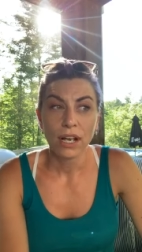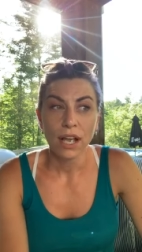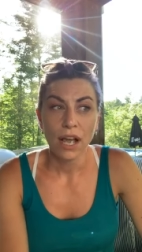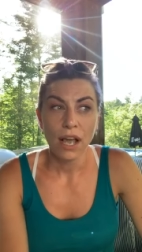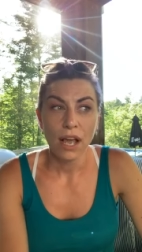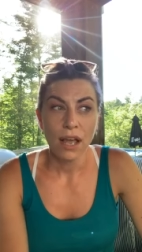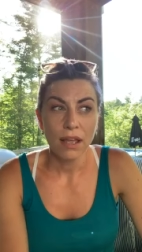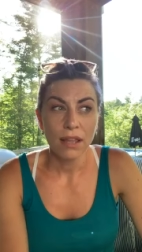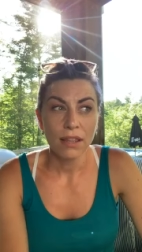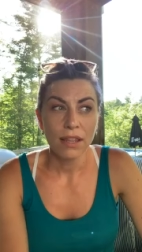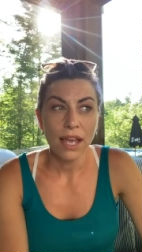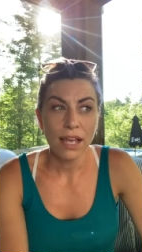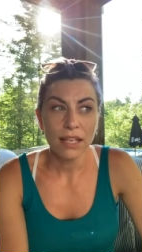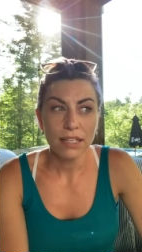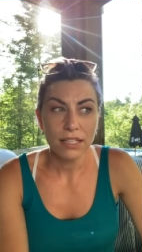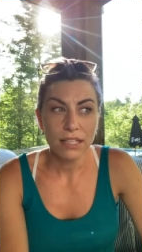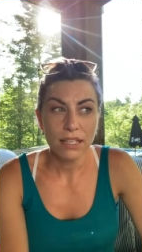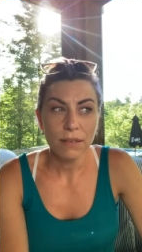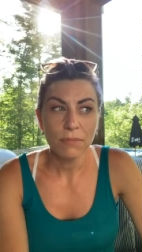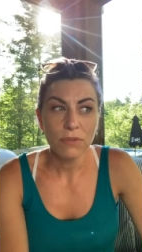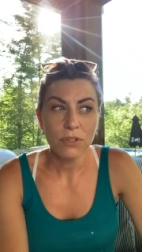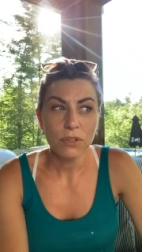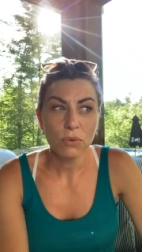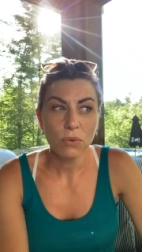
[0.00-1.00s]
That
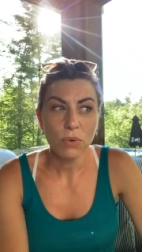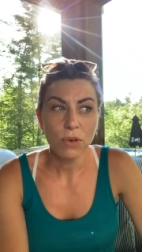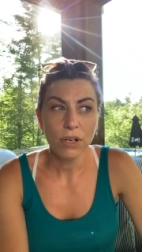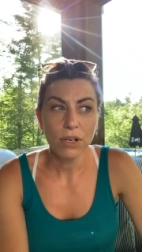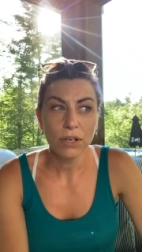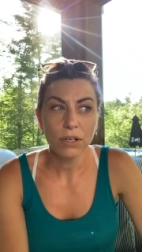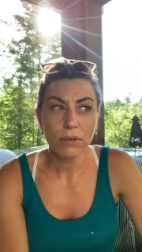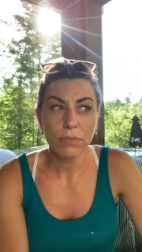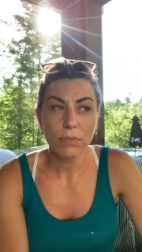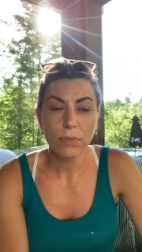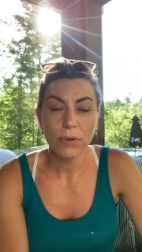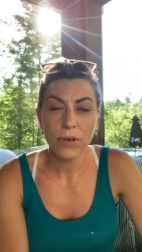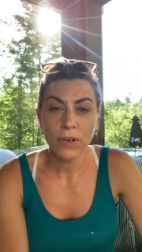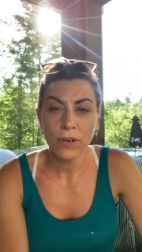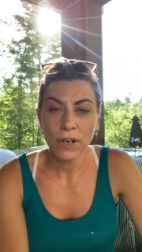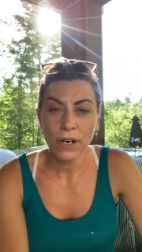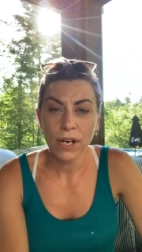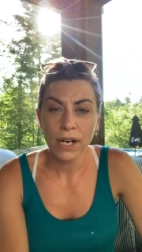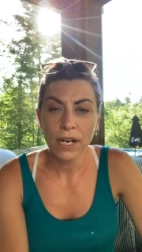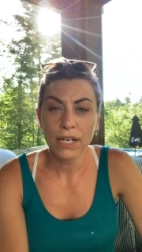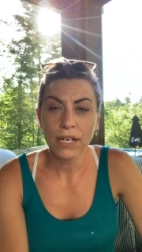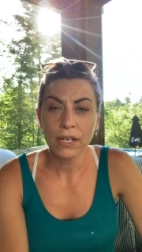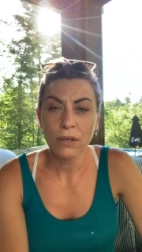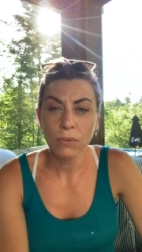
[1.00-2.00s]
seemed to work
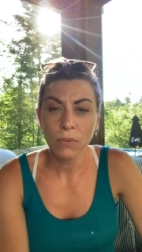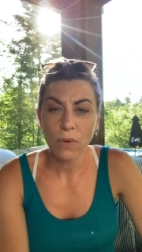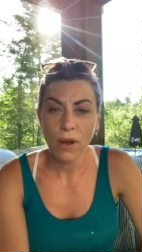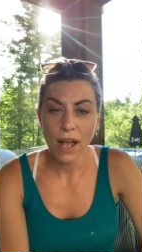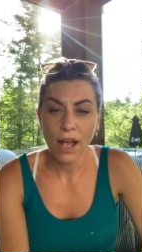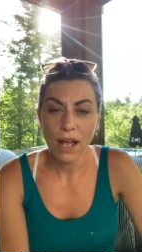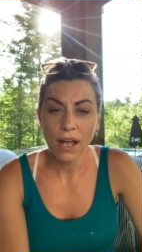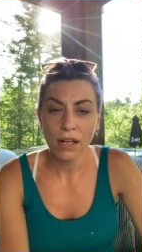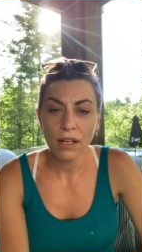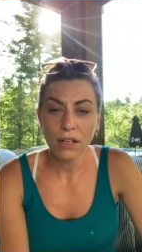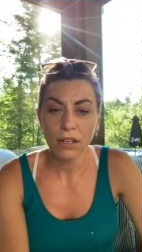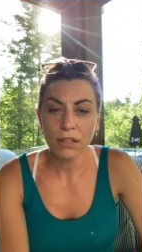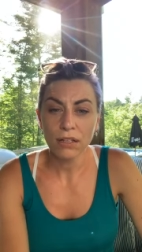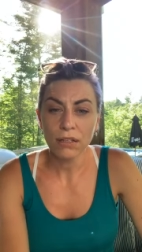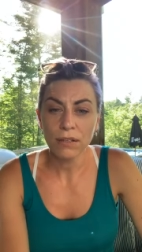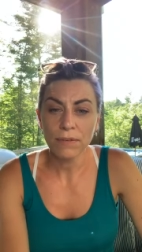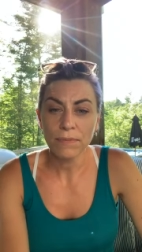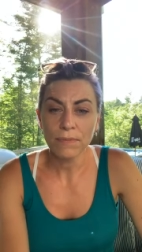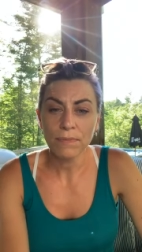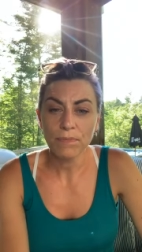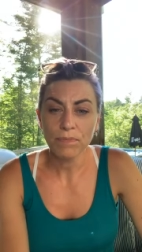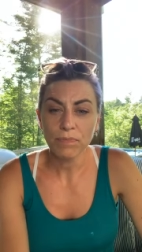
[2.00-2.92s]
pretty well.